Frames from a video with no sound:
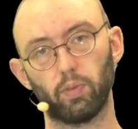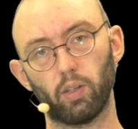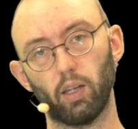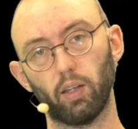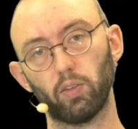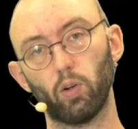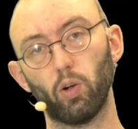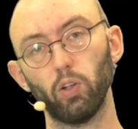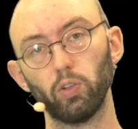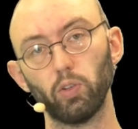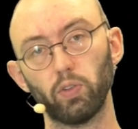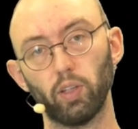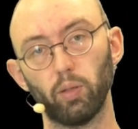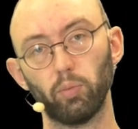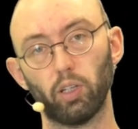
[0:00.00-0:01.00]
There's also
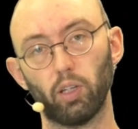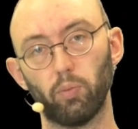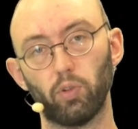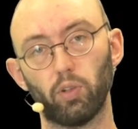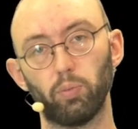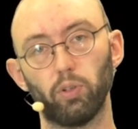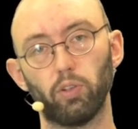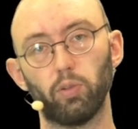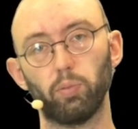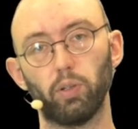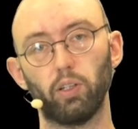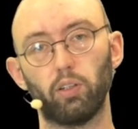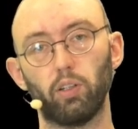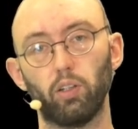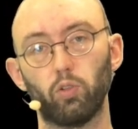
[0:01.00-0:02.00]
sometimes the
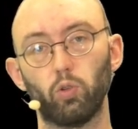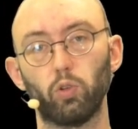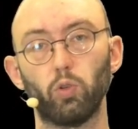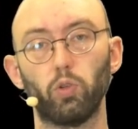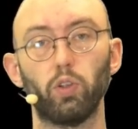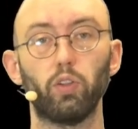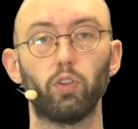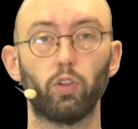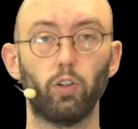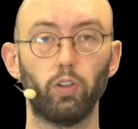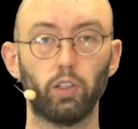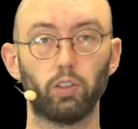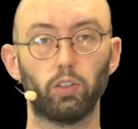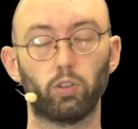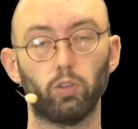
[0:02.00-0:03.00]
possibility to use
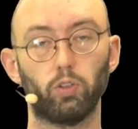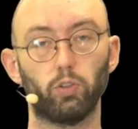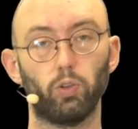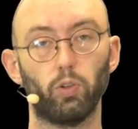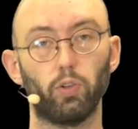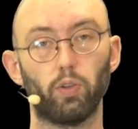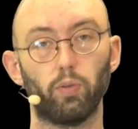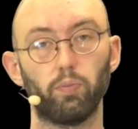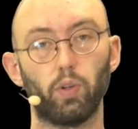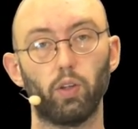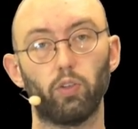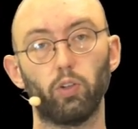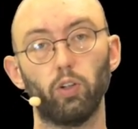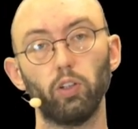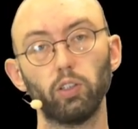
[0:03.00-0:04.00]
historical controls.
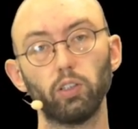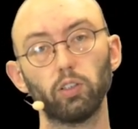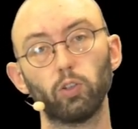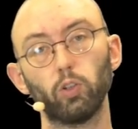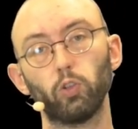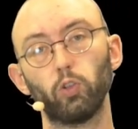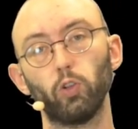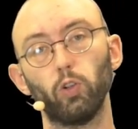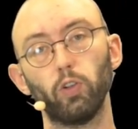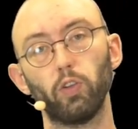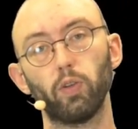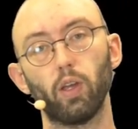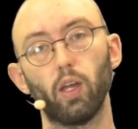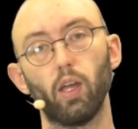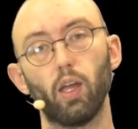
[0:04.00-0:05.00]
Historical
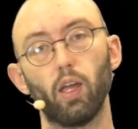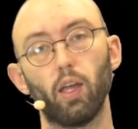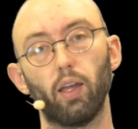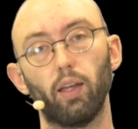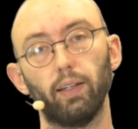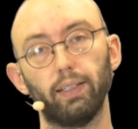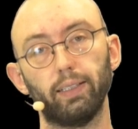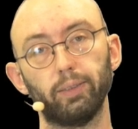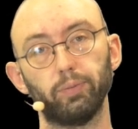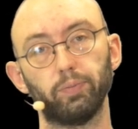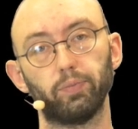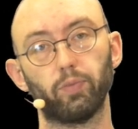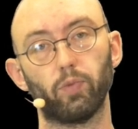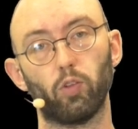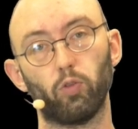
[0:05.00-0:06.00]
controls,
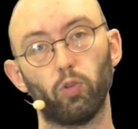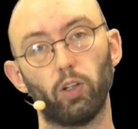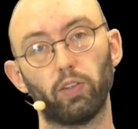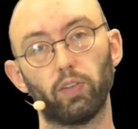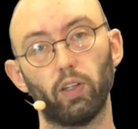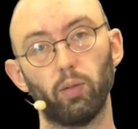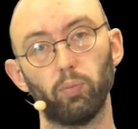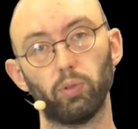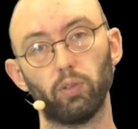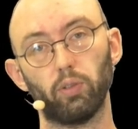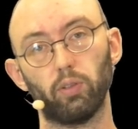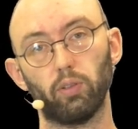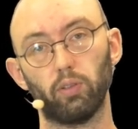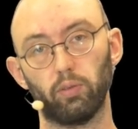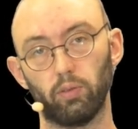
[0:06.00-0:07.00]
for
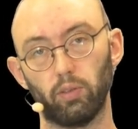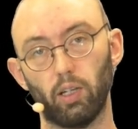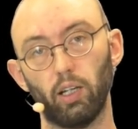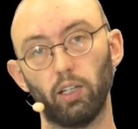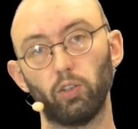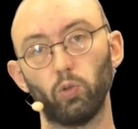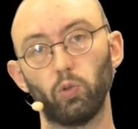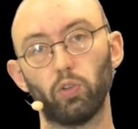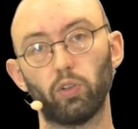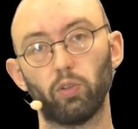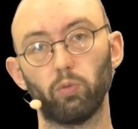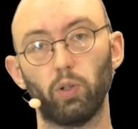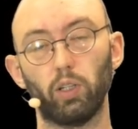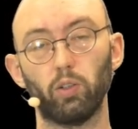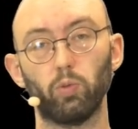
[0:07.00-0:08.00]
example, are used
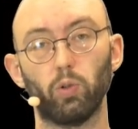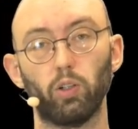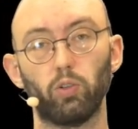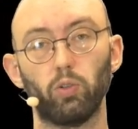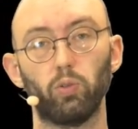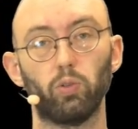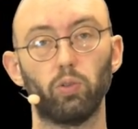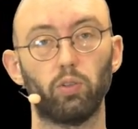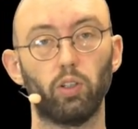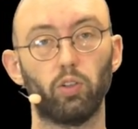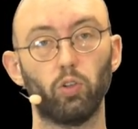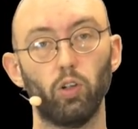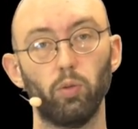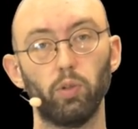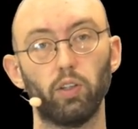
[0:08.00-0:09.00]
when you want to
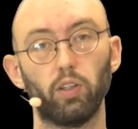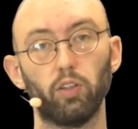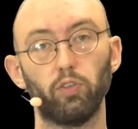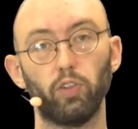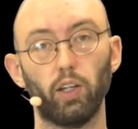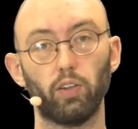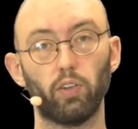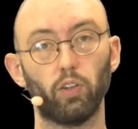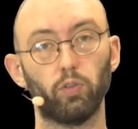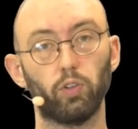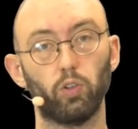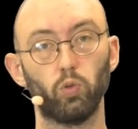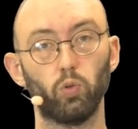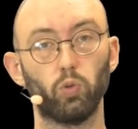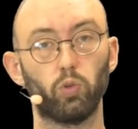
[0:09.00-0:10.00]
determine the effects of a
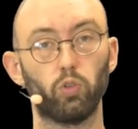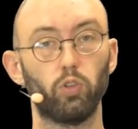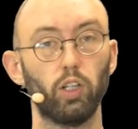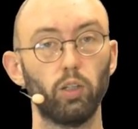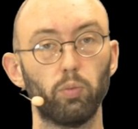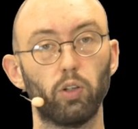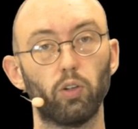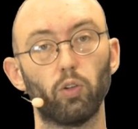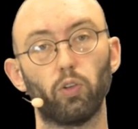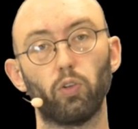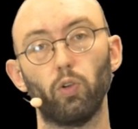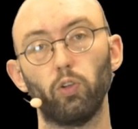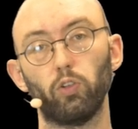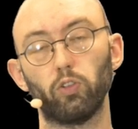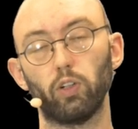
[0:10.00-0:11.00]
new treatment or
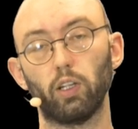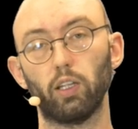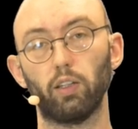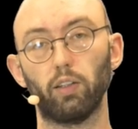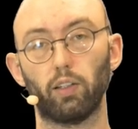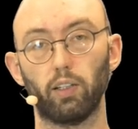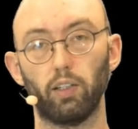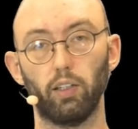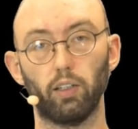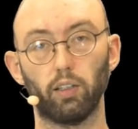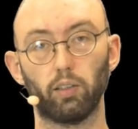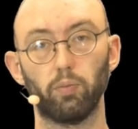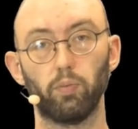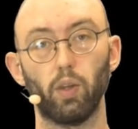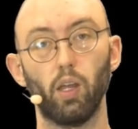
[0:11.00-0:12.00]
surgery in the
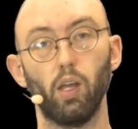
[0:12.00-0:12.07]
clinic.